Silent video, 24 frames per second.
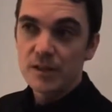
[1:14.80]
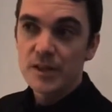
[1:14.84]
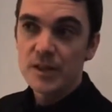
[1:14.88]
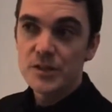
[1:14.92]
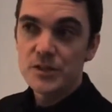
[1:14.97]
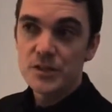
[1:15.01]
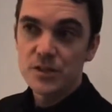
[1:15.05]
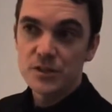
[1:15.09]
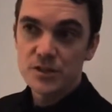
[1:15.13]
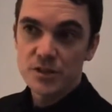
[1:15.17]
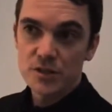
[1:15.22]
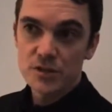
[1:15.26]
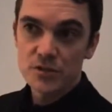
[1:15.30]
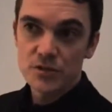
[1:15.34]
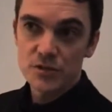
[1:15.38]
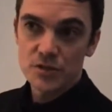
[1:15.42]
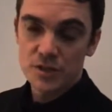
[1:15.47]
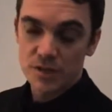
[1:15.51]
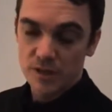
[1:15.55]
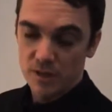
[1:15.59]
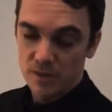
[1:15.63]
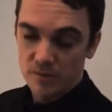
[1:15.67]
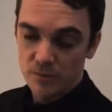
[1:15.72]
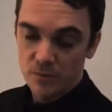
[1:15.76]
Yeah, so it's
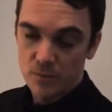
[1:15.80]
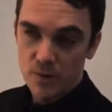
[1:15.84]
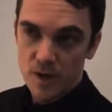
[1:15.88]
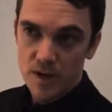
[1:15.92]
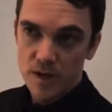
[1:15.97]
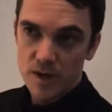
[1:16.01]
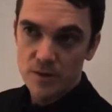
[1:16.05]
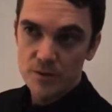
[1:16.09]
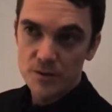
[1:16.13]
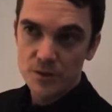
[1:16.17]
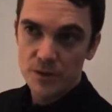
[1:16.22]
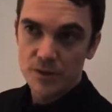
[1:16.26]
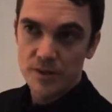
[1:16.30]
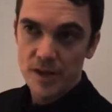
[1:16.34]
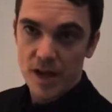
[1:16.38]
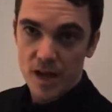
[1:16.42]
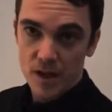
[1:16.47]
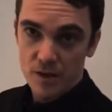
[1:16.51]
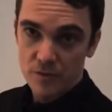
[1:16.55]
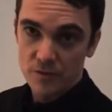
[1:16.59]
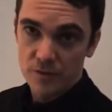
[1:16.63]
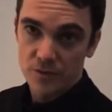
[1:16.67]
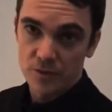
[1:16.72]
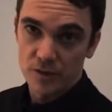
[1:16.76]
interesting. When I was on the
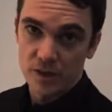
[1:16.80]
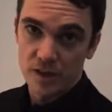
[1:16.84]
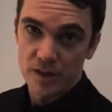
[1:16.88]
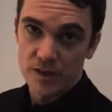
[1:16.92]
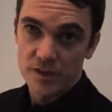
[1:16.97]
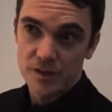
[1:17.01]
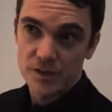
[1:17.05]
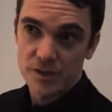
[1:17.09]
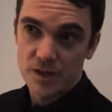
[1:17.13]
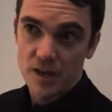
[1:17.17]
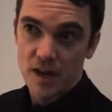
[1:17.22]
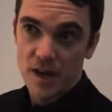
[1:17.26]
alpha release,